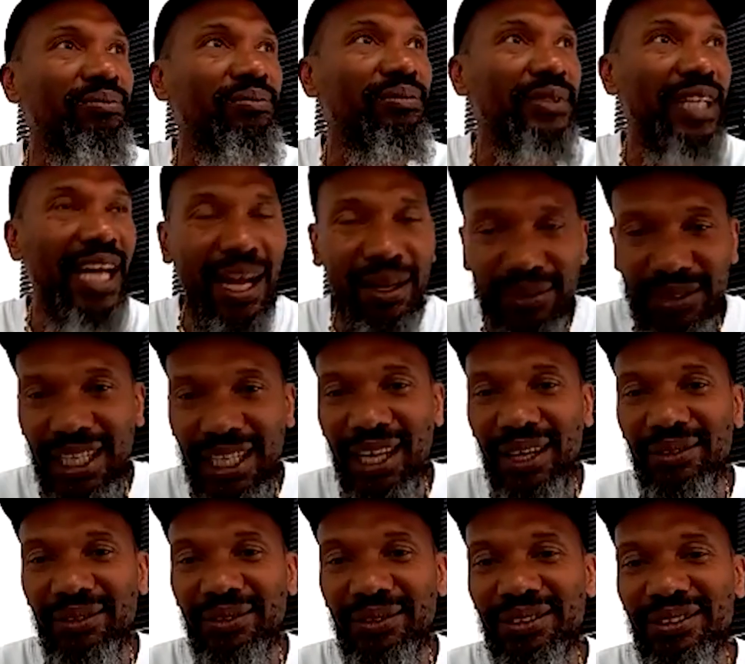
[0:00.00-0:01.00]

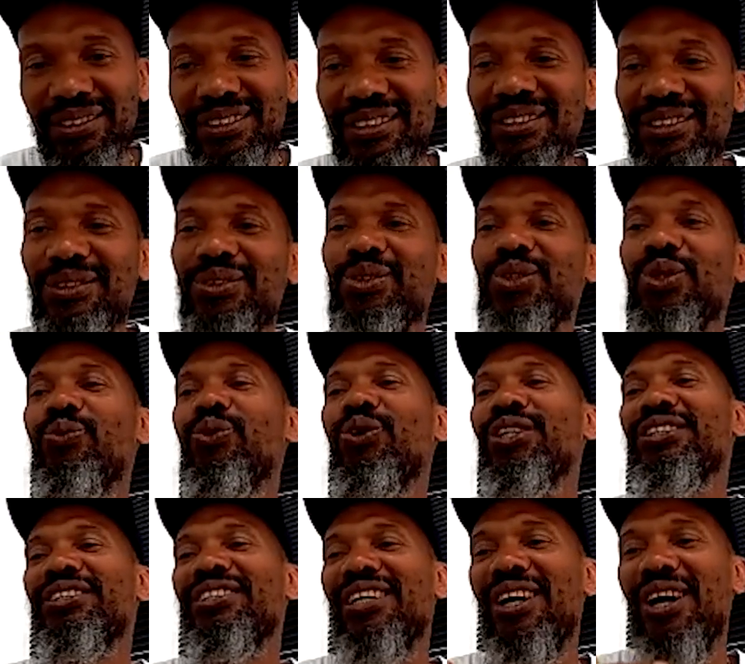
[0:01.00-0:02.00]
downtown
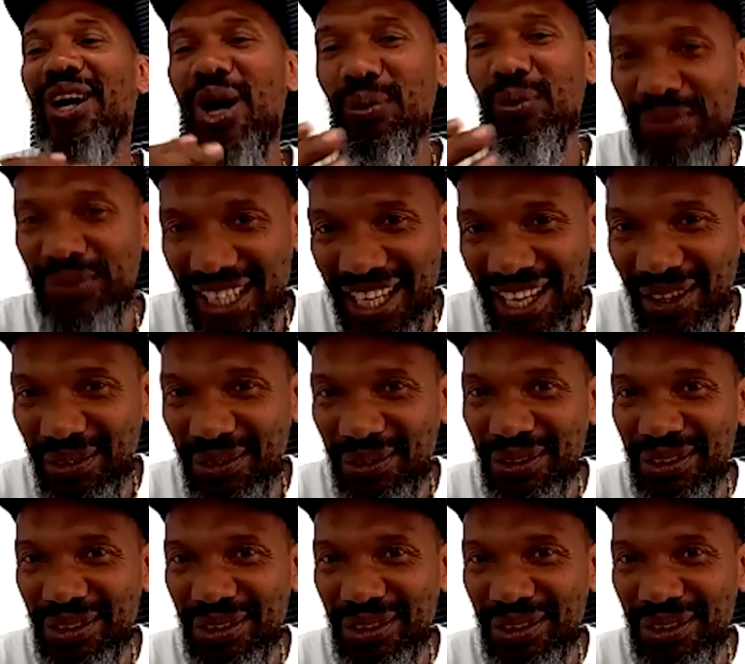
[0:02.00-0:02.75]
towards uptown.